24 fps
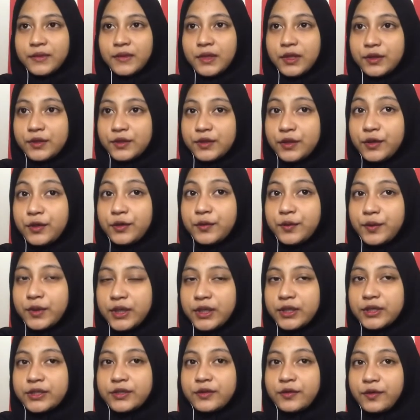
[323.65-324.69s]
So
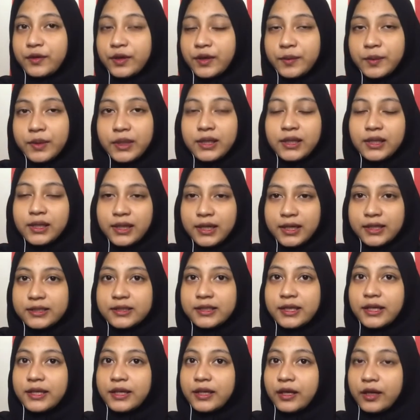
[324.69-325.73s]
whereas criminal as
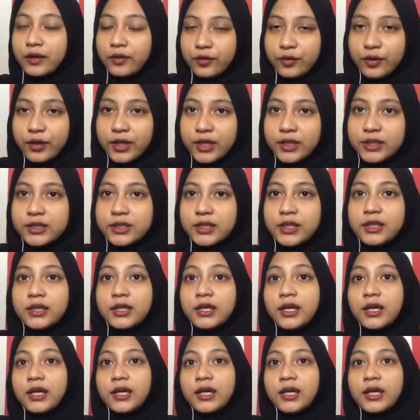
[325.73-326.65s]
an education,